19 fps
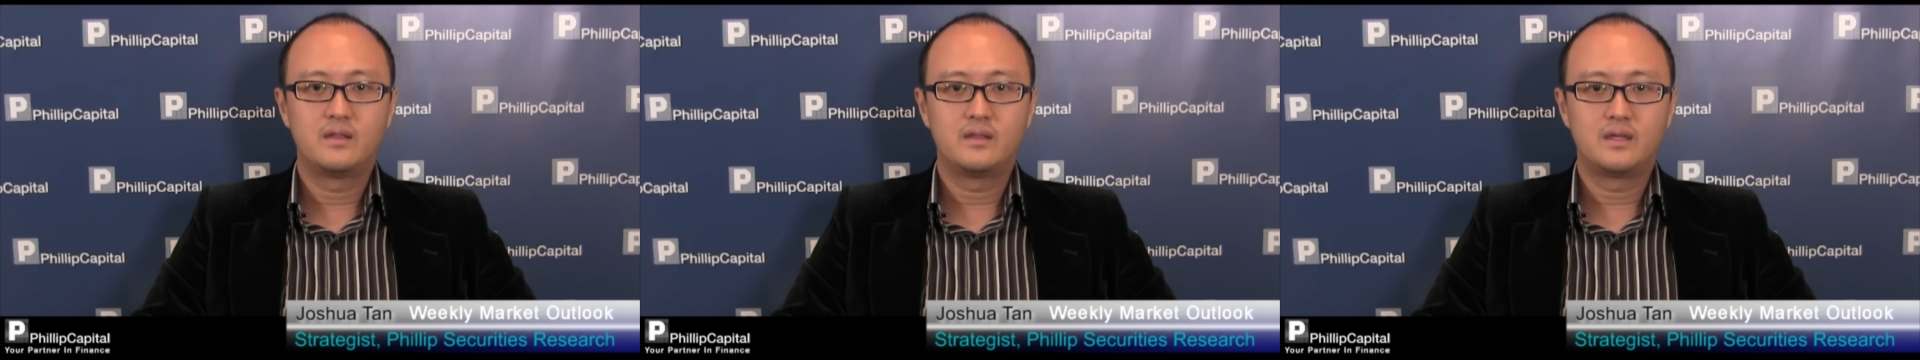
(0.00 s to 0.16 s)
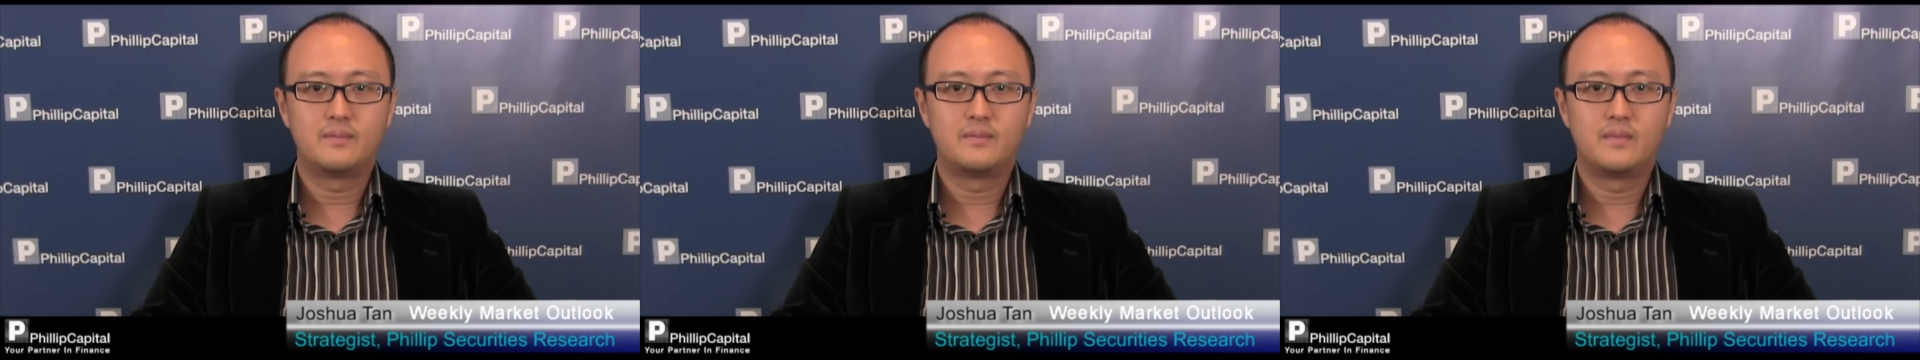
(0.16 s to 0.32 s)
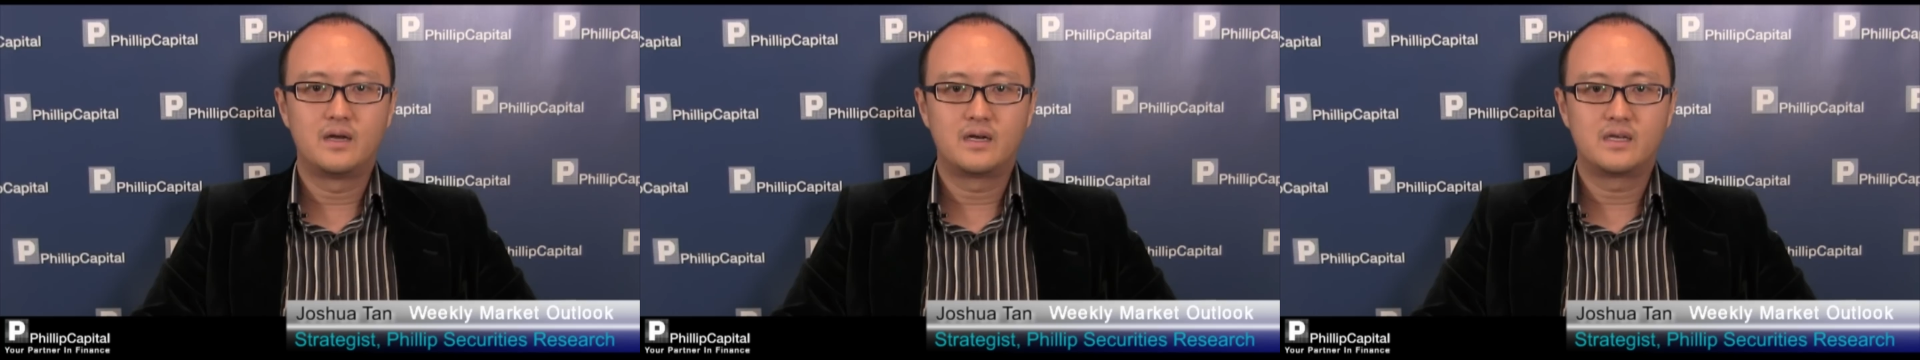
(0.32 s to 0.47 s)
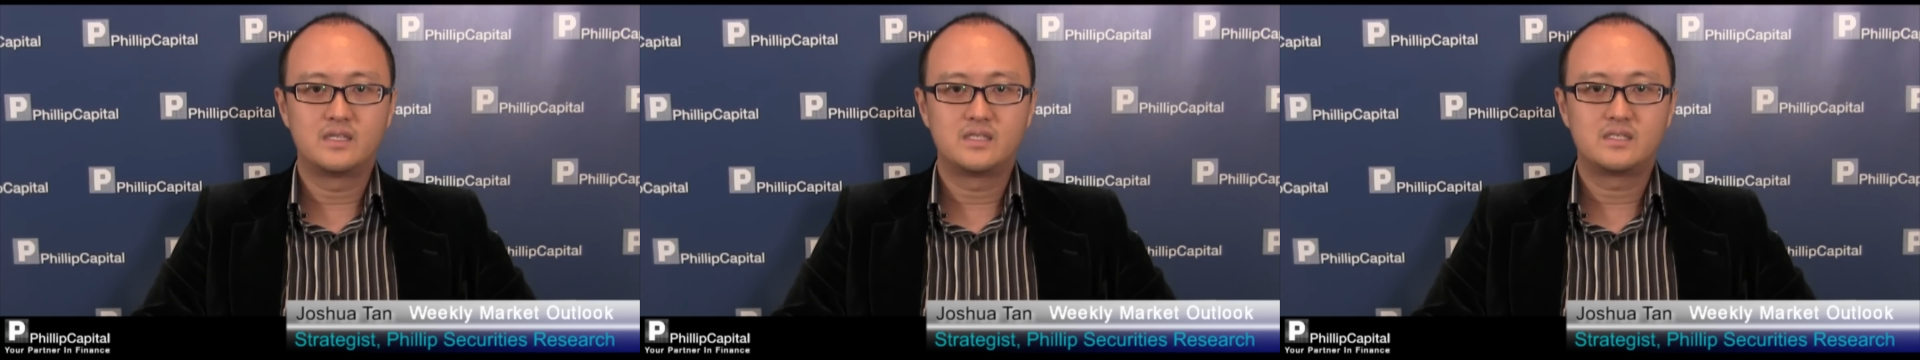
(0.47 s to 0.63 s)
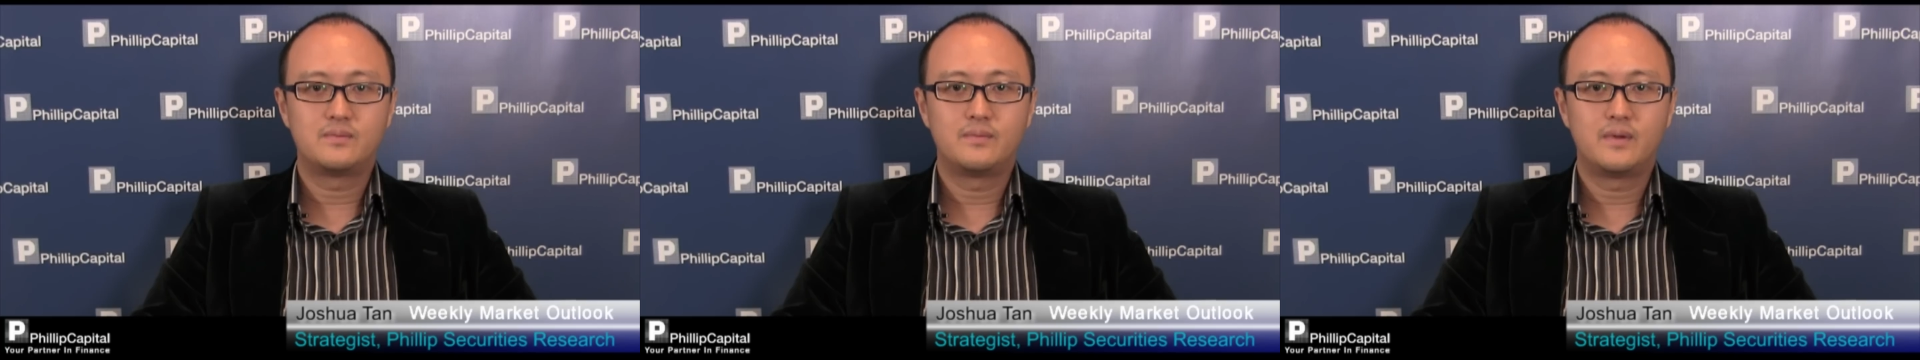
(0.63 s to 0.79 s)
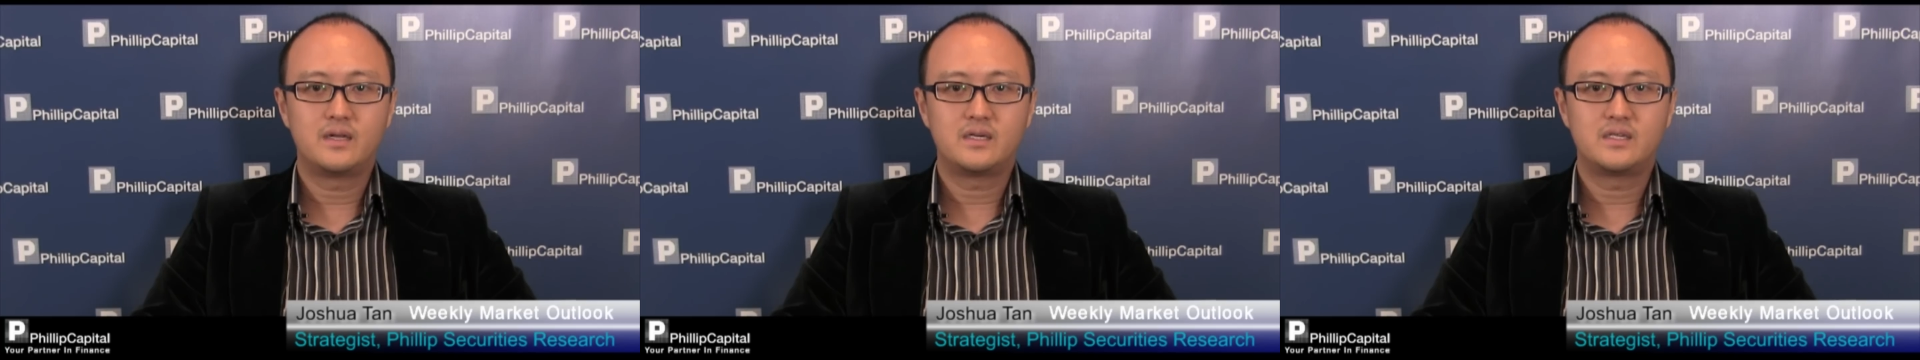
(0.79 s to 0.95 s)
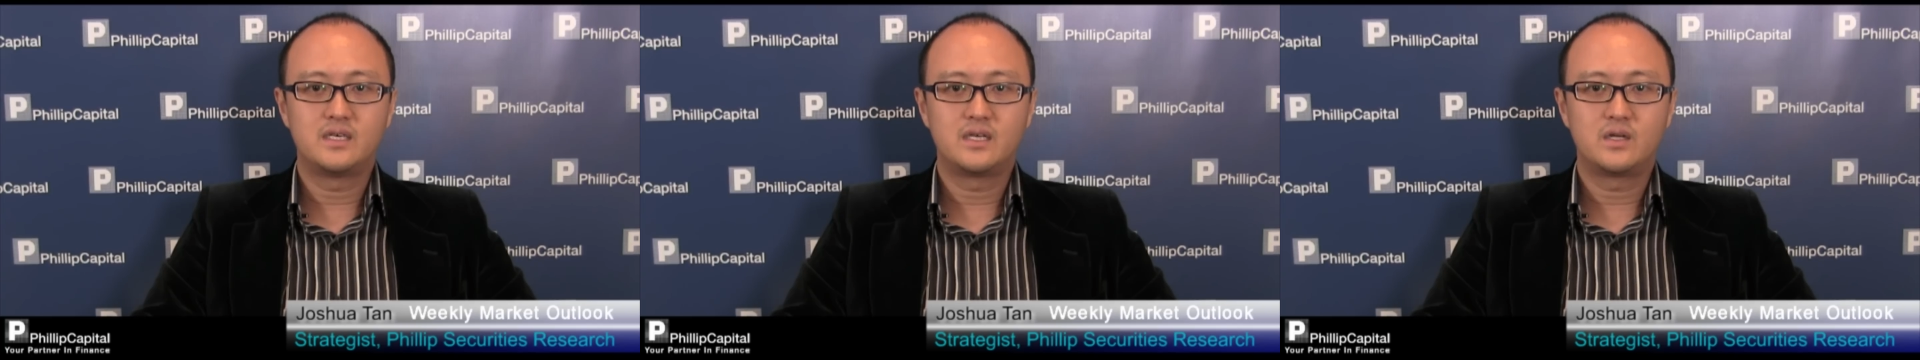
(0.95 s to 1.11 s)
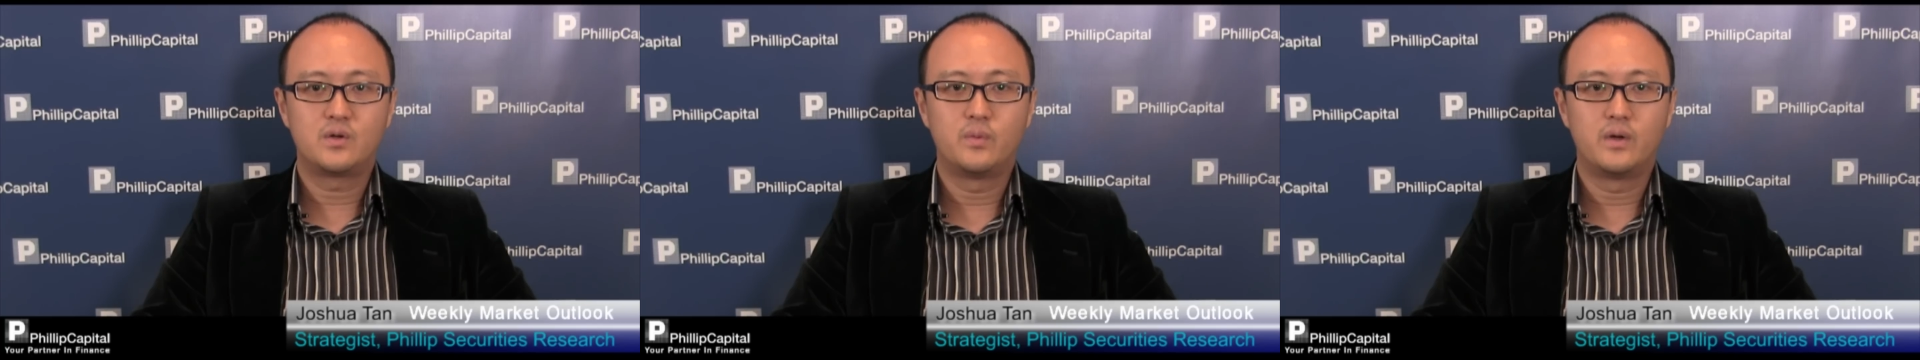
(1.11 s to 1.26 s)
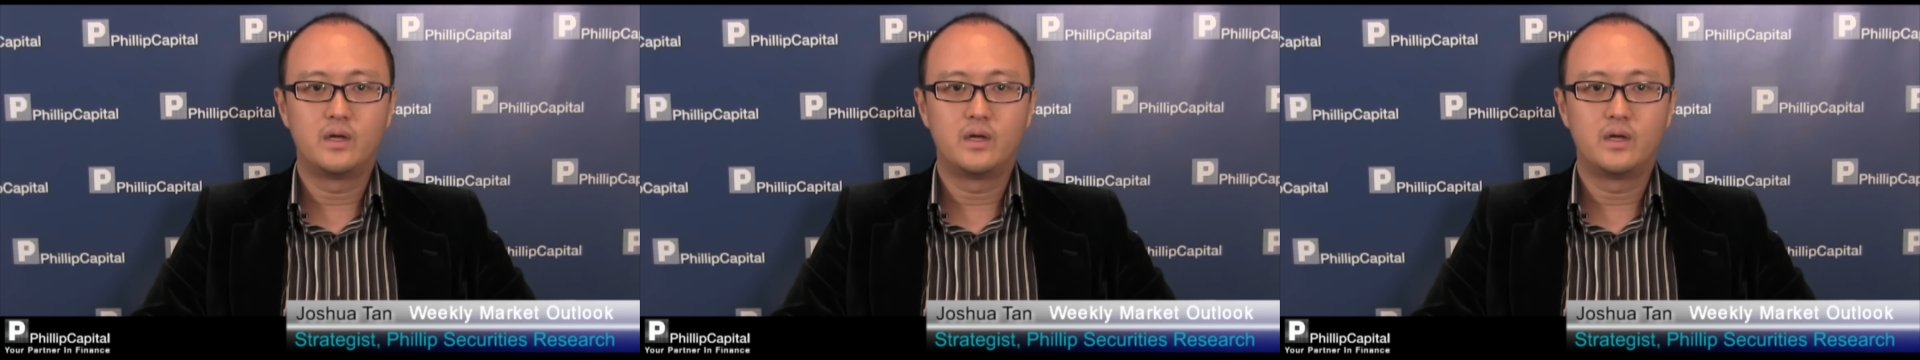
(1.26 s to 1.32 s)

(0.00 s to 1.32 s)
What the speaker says: that markets might take